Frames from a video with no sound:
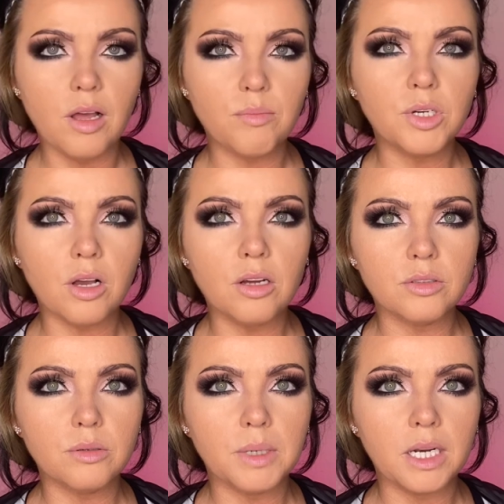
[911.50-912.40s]
I'm gonna
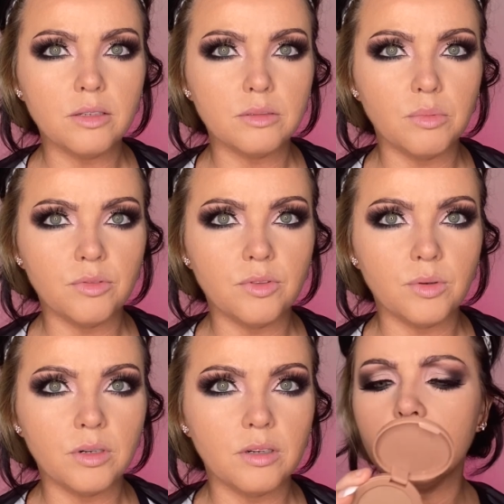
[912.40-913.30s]
contour my nose
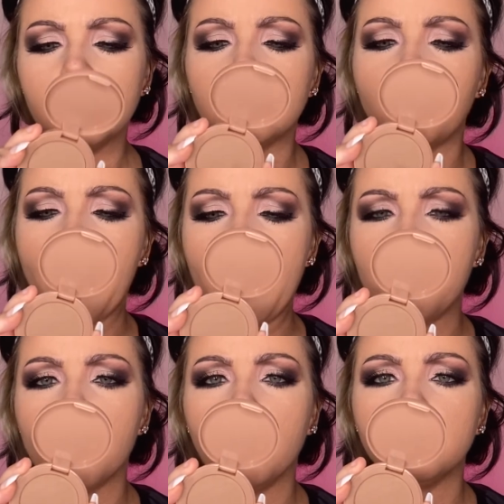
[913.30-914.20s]
before. This is matte
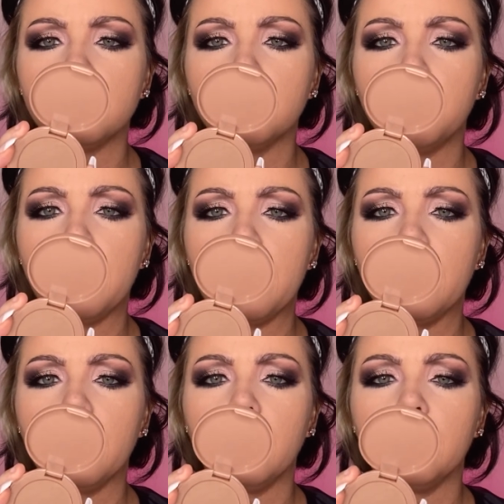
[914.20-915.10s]
bronzer
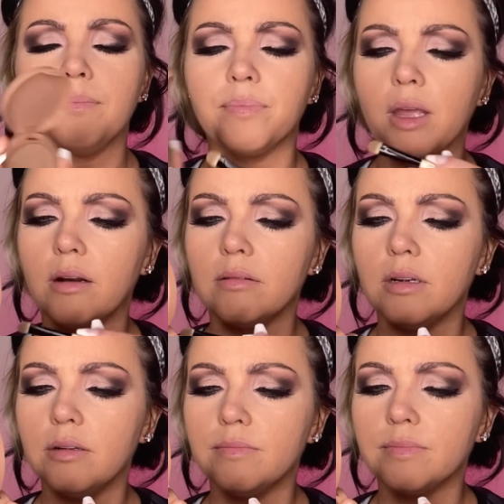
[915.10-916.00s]
by, I don't
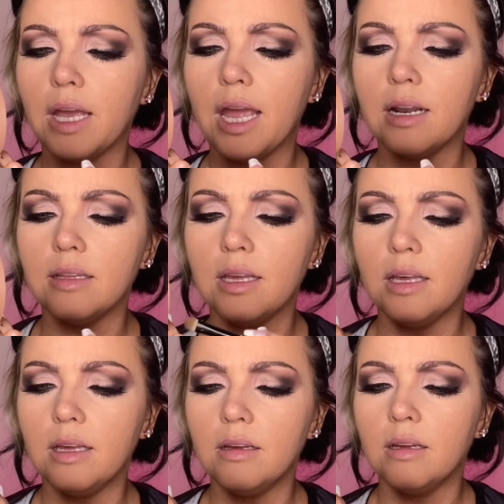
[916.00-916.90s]
know, Hannah
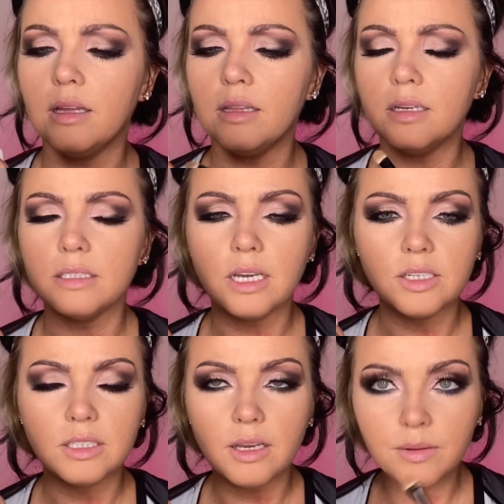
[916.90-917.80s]
Lee. I think that's how you
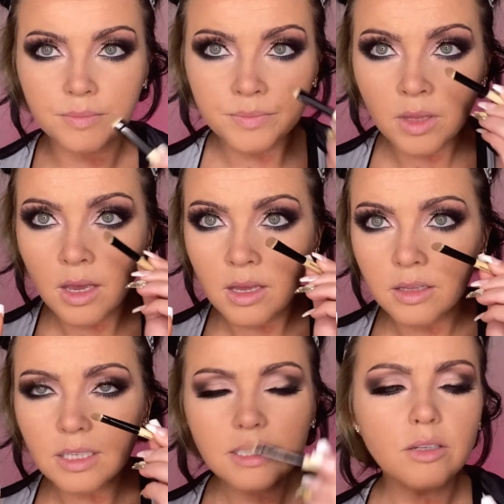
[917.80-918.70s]
say it.
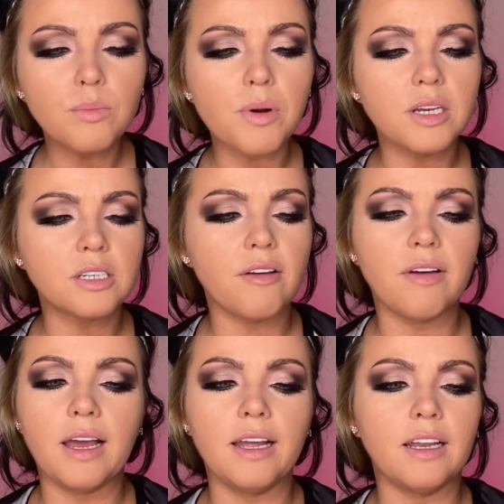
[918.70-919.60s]
This little brush I've
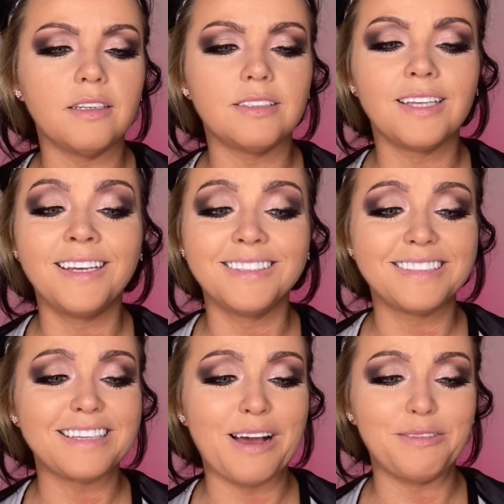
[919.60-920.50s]
had since
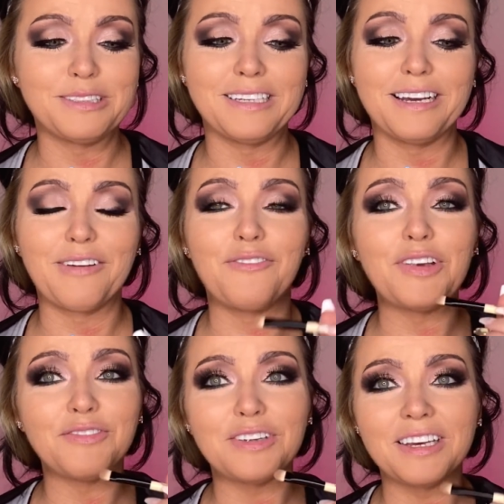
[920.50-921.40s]
I was like
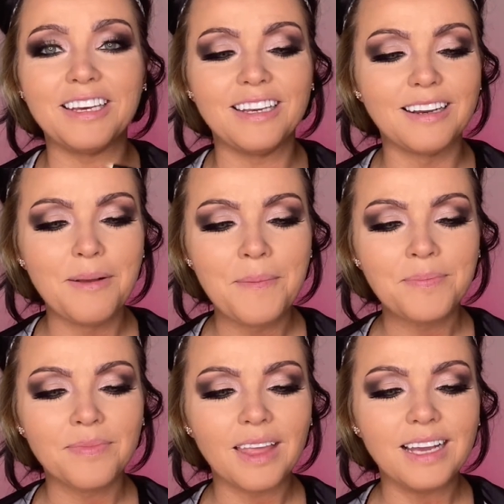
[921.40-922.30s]
15.
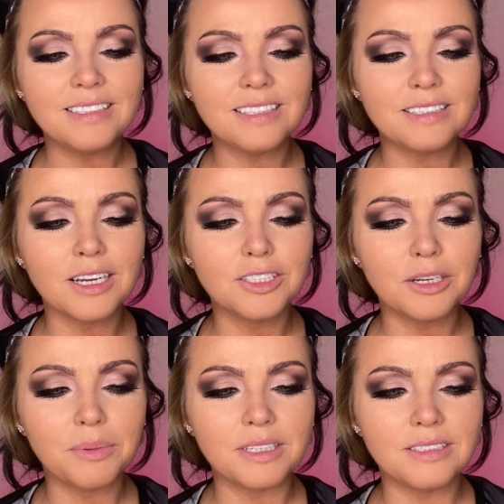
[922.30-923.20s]
It's the Touch
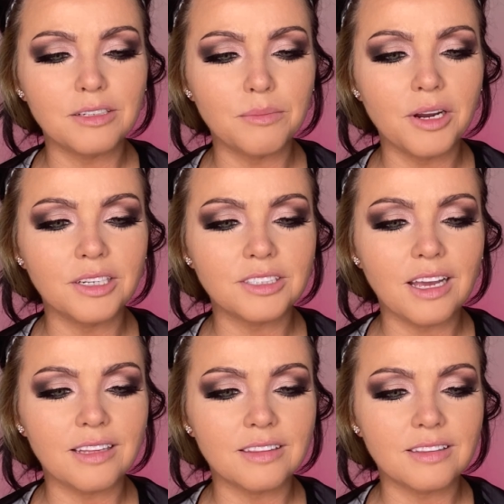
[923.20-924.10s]
Up Conceal Brush,
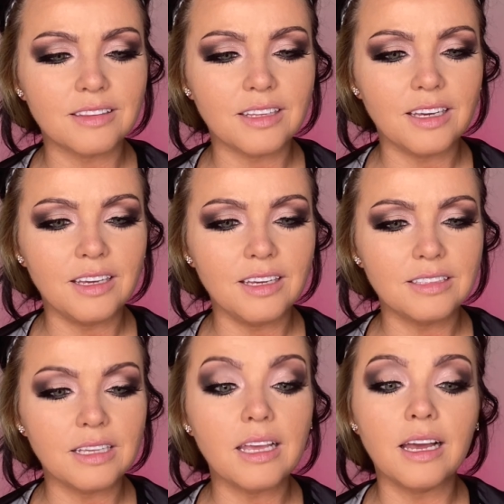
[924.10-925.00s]
I think.
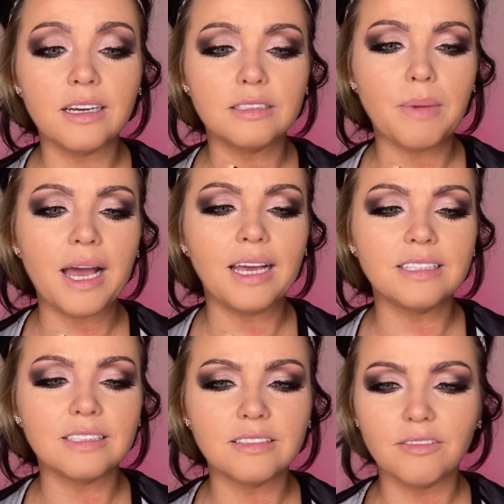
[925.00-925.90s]
It's by
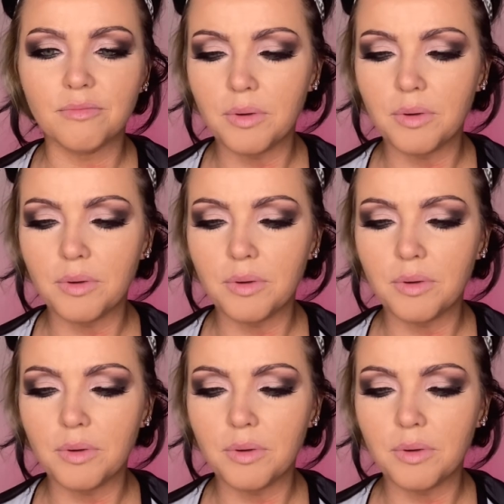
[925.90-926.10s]
Essence of